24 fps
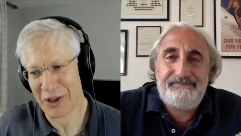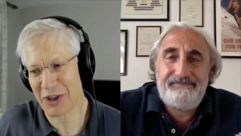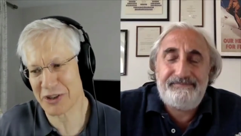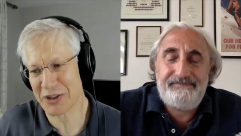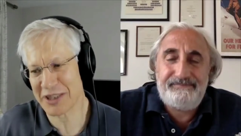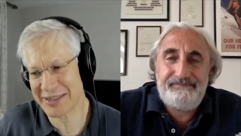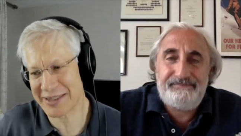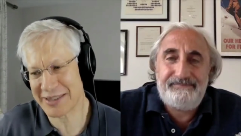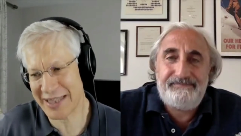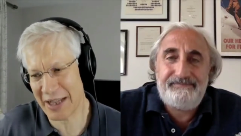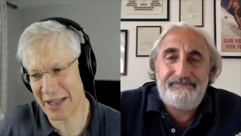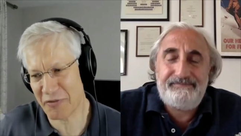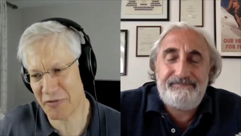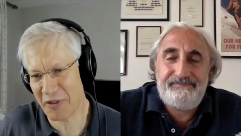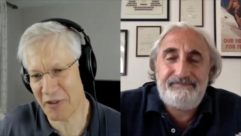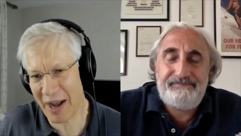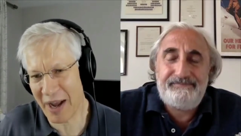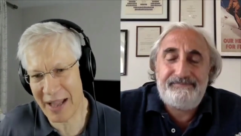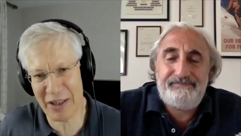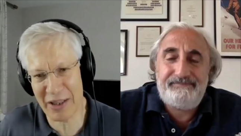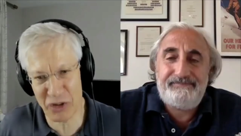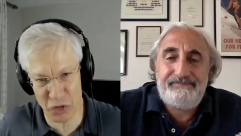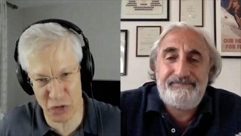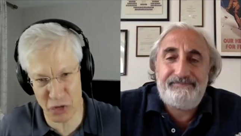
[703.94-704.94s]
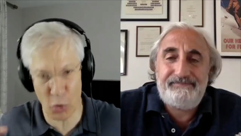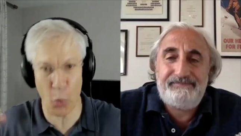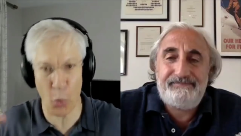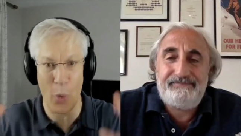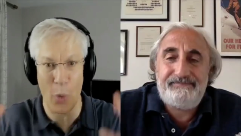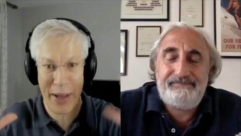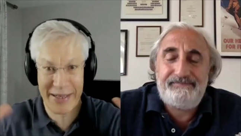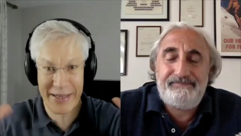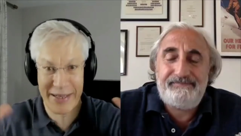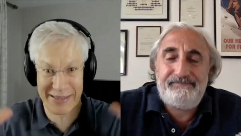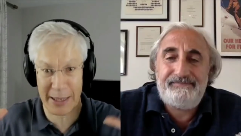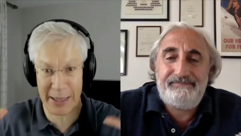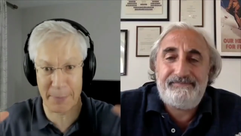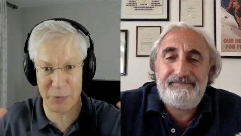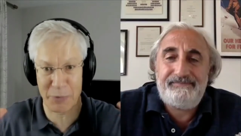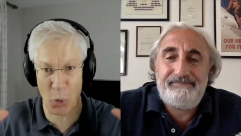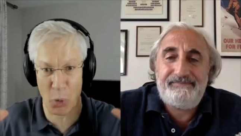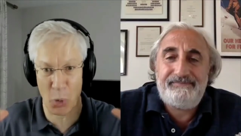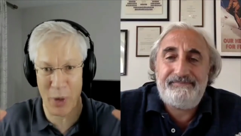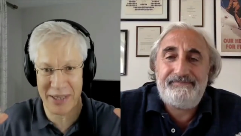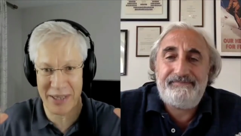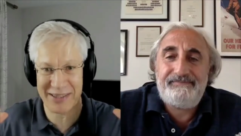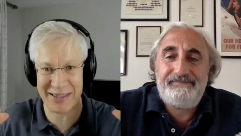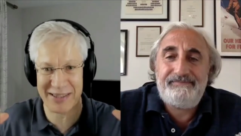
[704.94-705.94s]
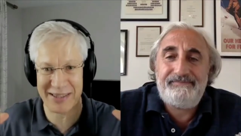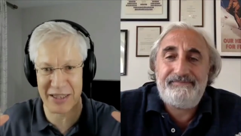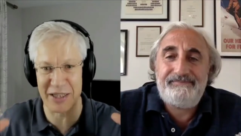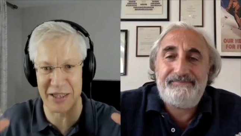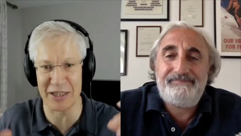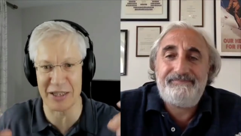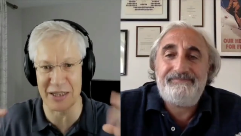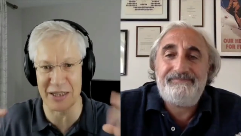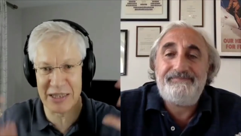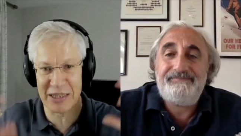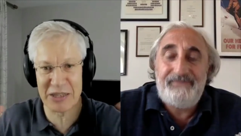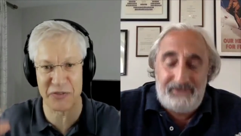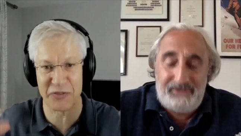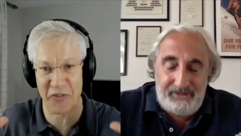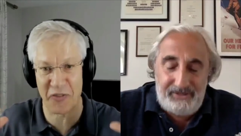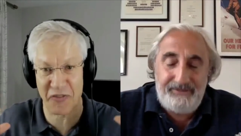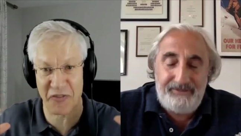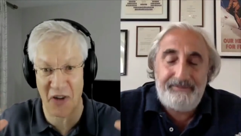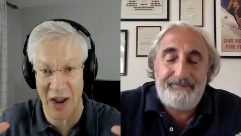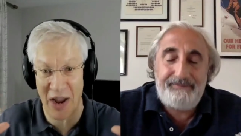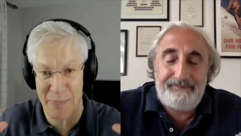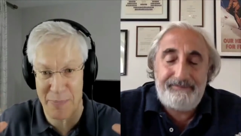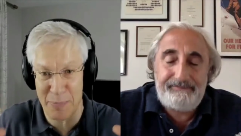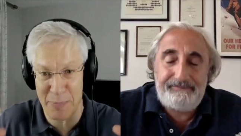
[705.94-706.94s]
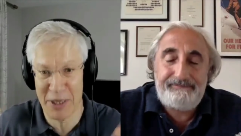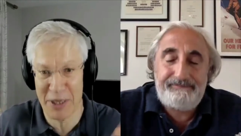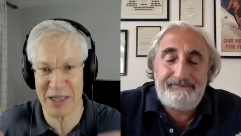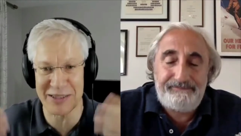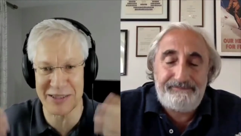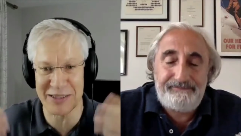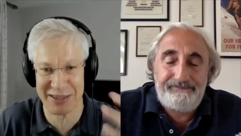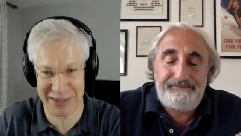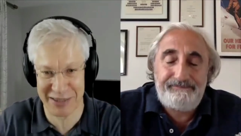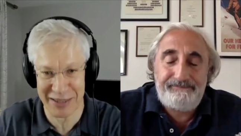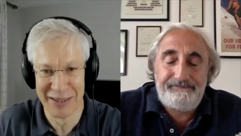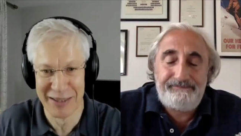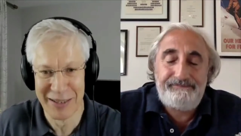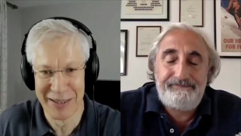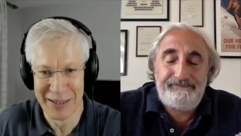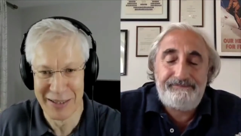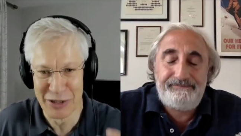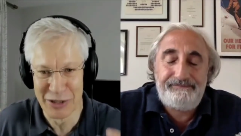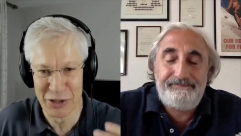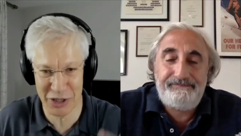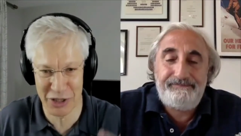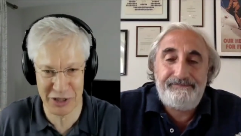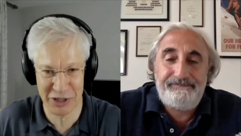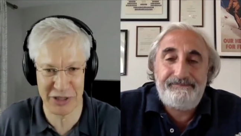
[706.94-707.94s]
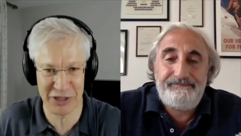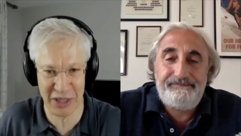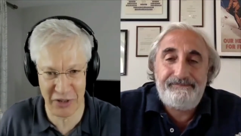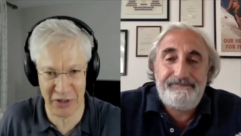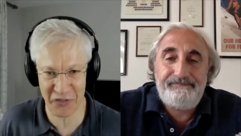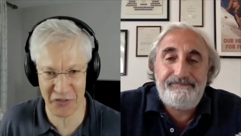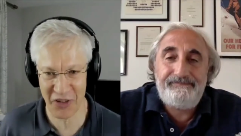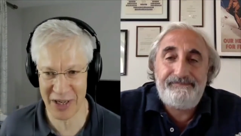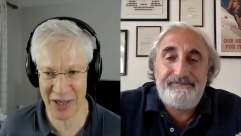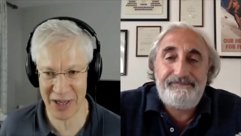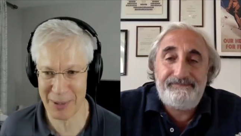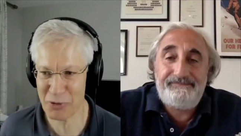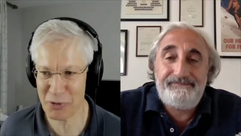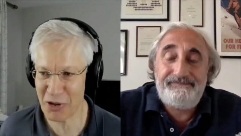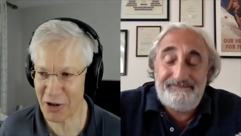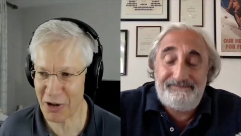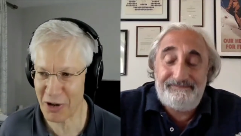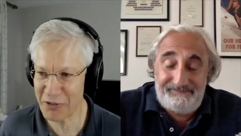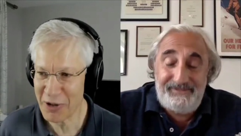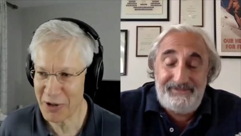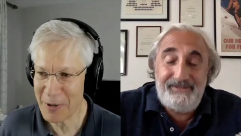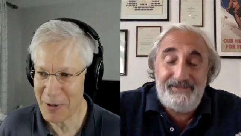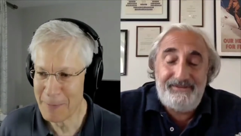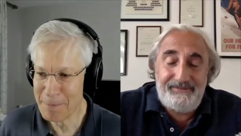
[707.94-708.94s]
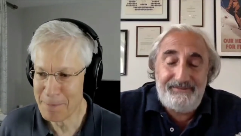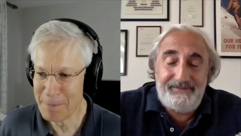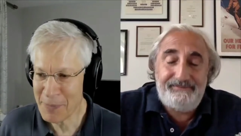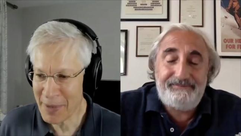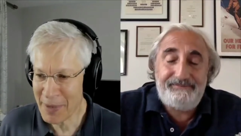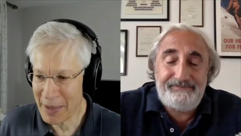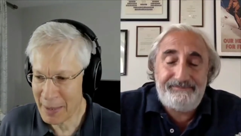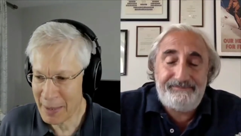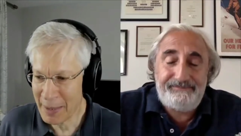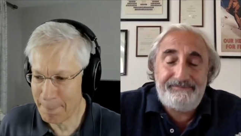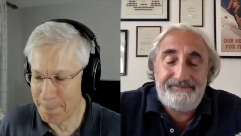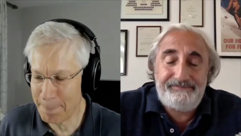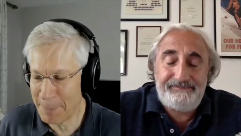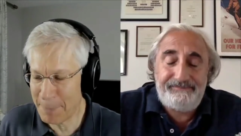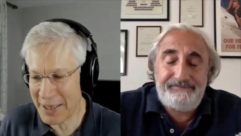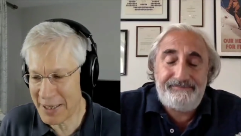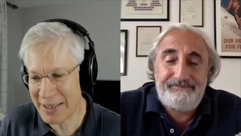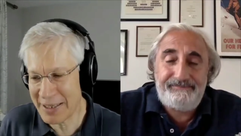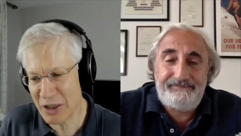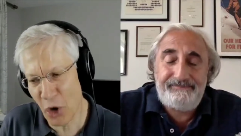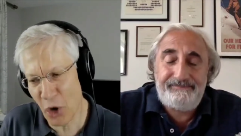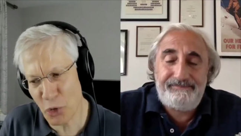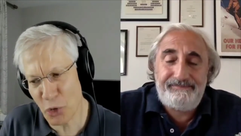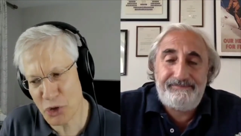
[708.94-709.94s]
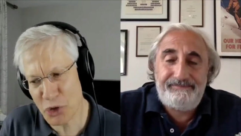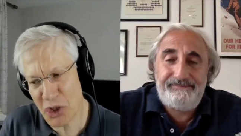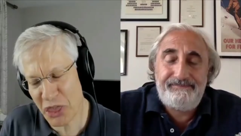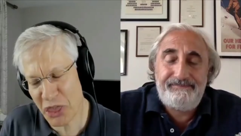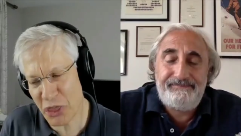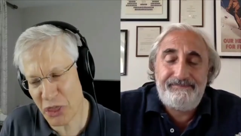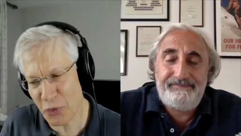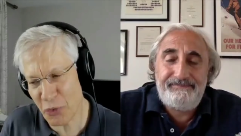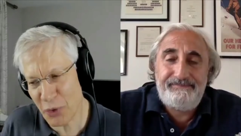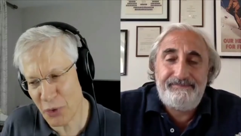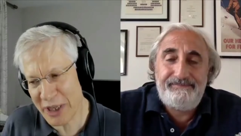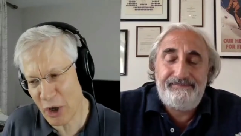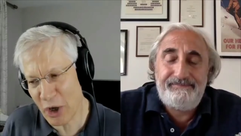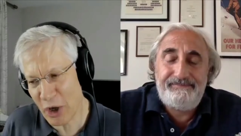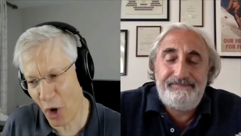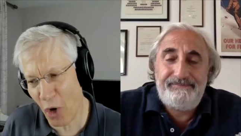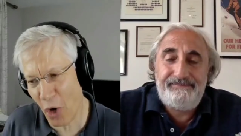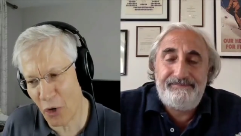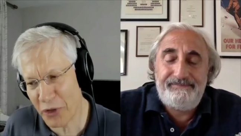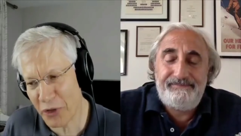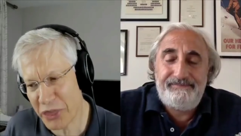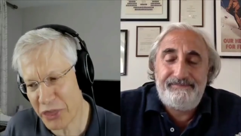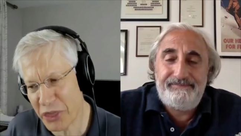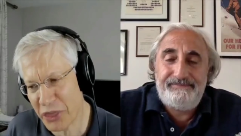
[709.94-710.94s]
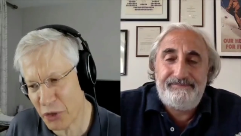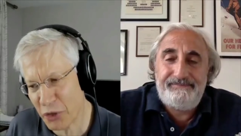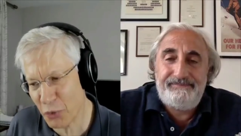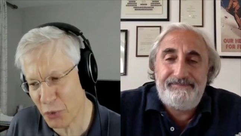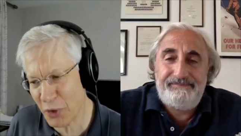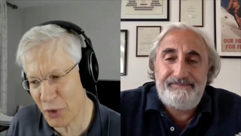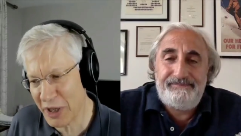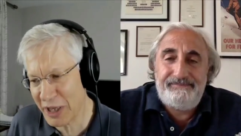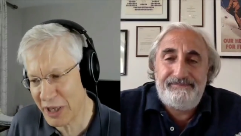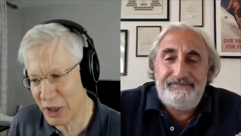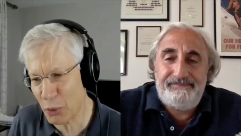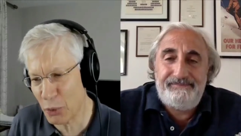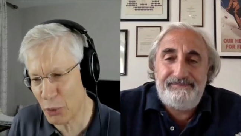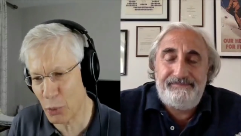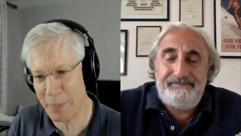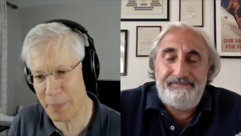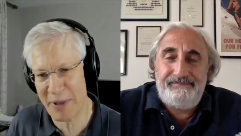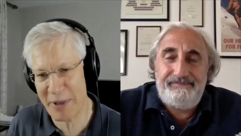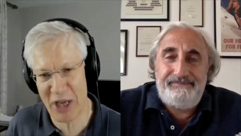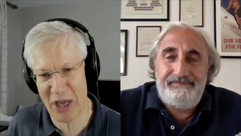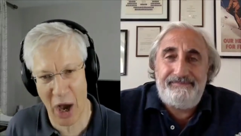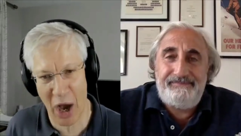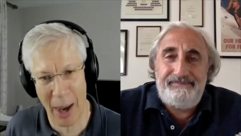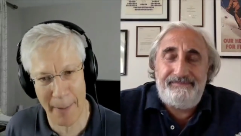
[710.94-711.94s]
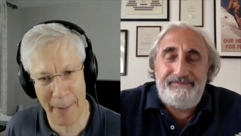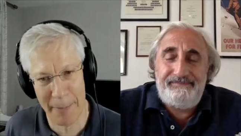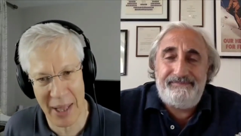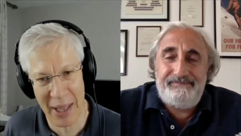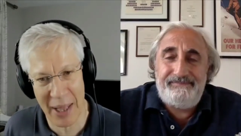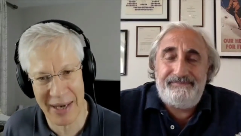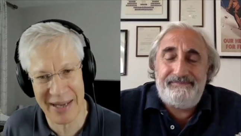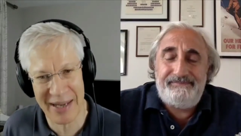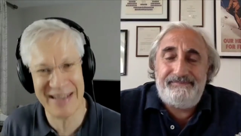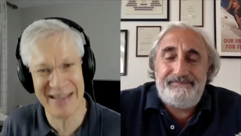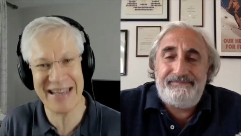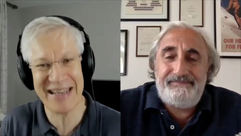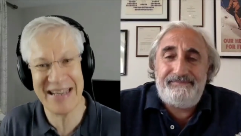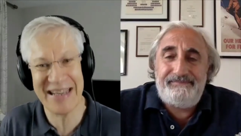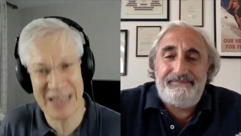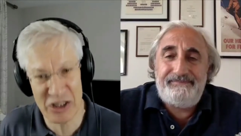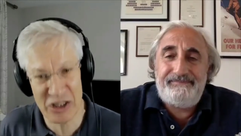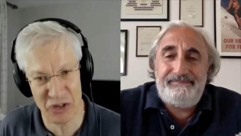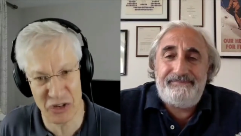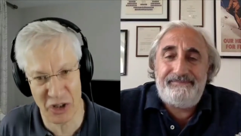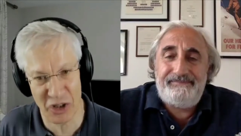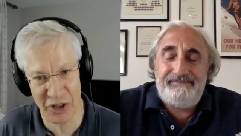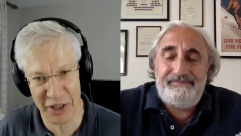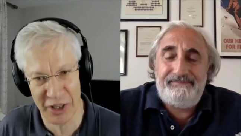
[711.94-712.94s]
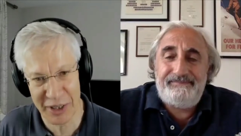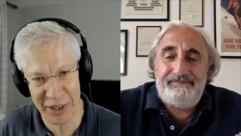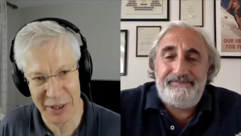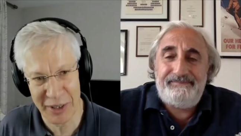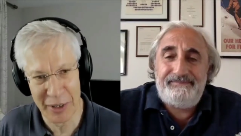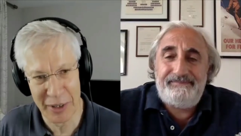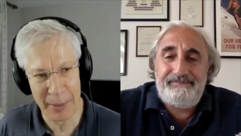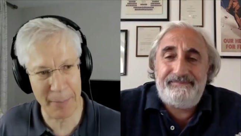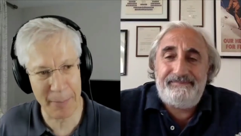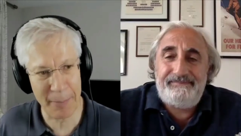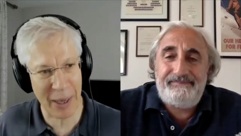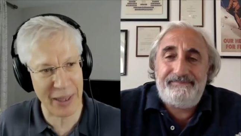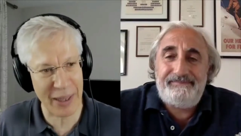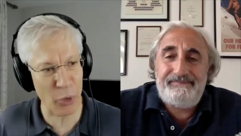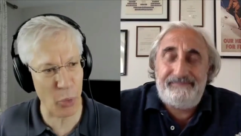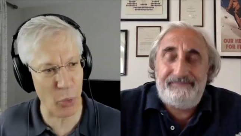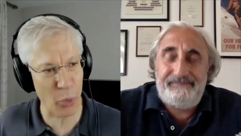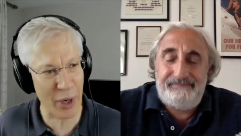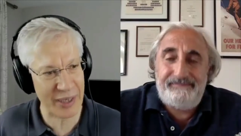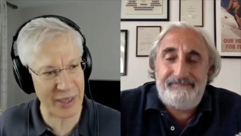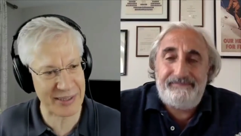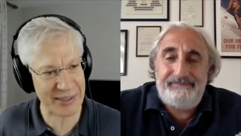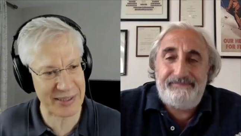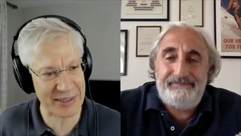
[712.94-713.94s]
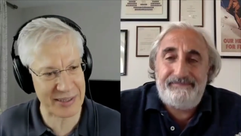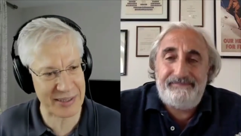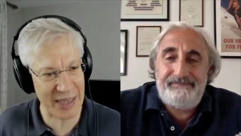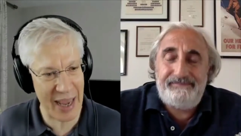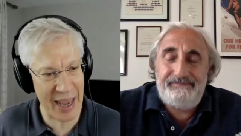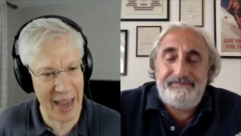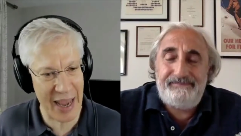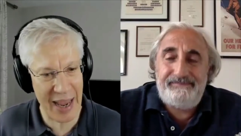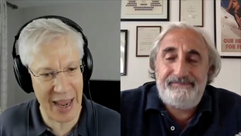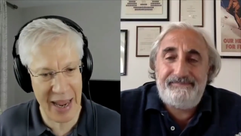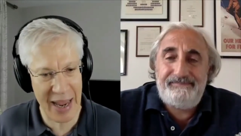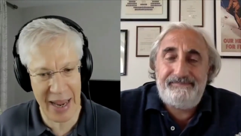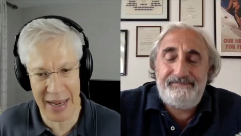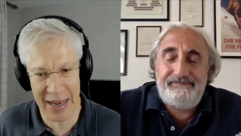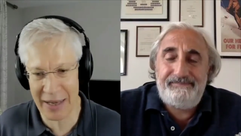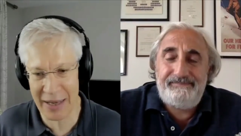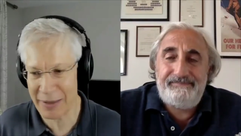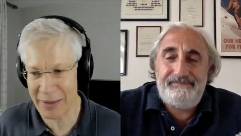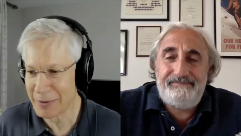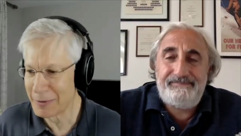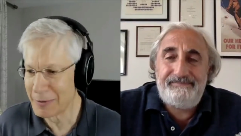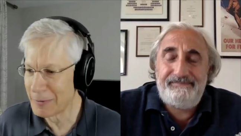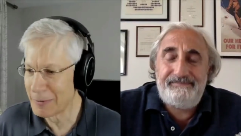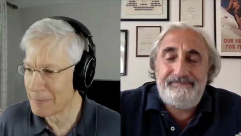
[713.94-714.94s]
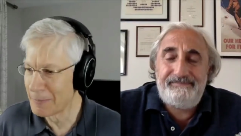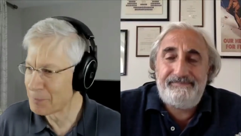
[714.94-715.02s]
Speaker 1: because it's that violence that wakes up the Westerner at least for five minutes to, to defend himself. But those three, all three, would be combated easily by the West saying,